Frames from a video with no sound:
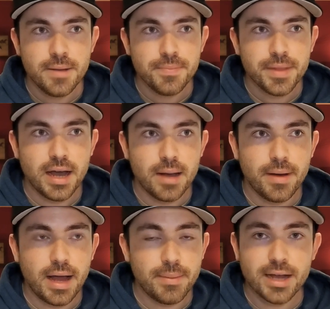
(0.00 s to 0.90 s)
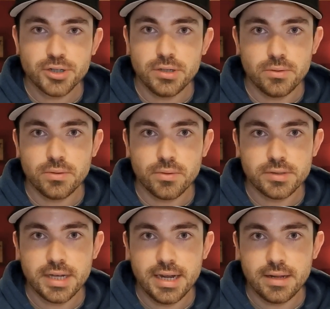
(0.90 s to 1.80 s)
I'm actually
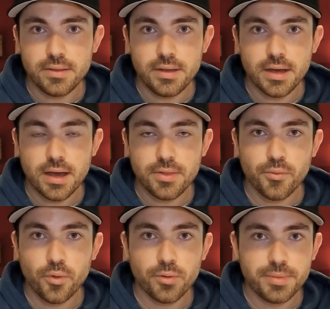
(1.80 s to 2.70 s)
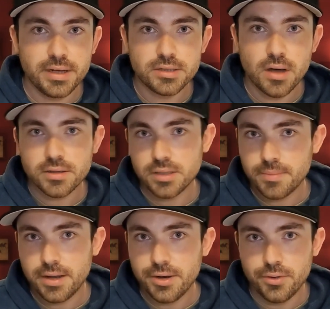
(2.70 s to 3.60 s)
skating the Rollerblade socks in my
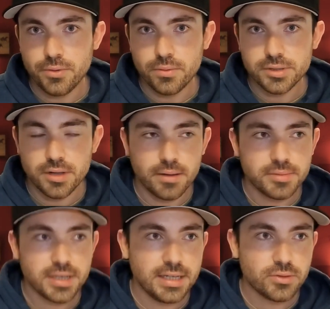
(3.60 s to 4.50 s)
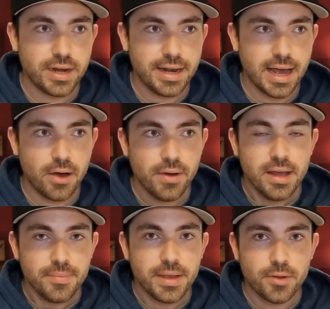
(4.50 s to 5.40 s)
new slalom skates right now,
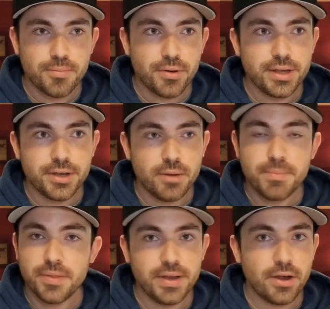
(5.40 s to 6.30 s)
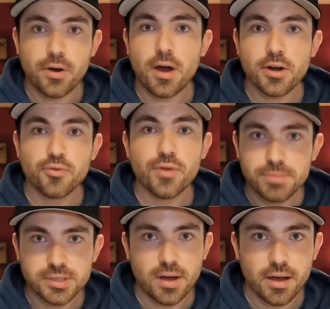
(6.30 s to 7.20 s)
and they're pretty good, but they are not grip
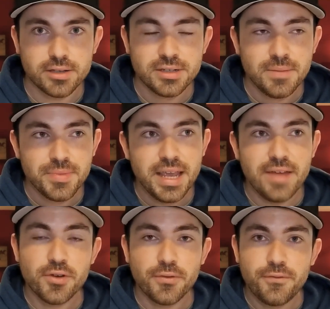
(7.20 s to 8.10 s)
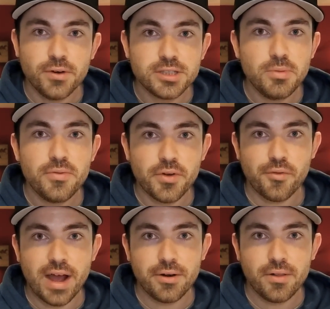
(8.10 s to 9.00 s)
socks. If your foot's moving
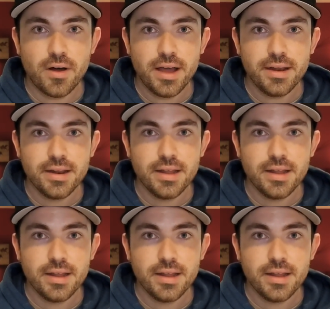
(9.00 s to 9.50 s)
around a lot,